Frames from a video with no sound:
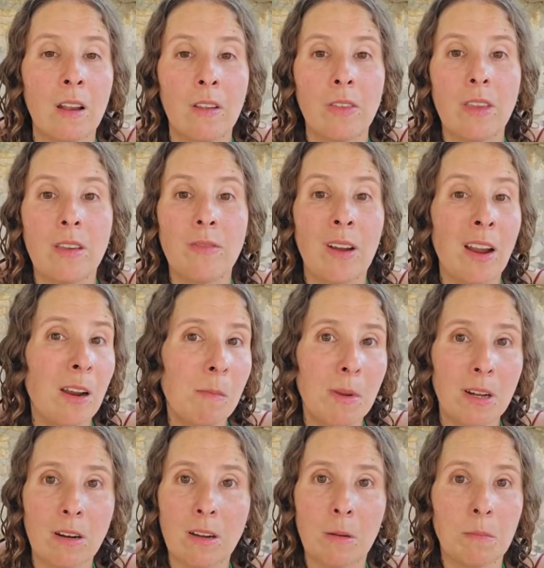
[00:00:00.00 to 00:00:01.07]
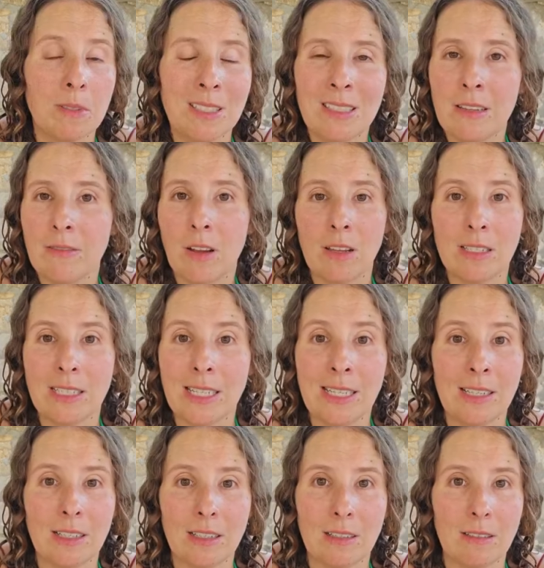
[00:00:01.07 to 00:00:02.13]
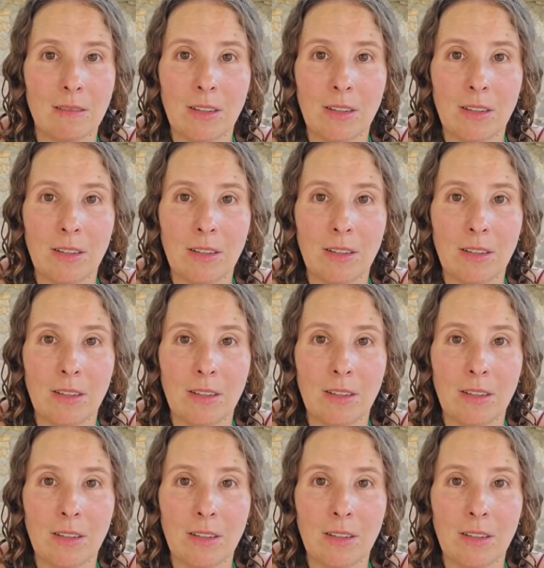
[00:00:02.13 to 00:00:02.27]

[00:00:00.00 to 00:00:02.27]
the firemen are completely volunteer.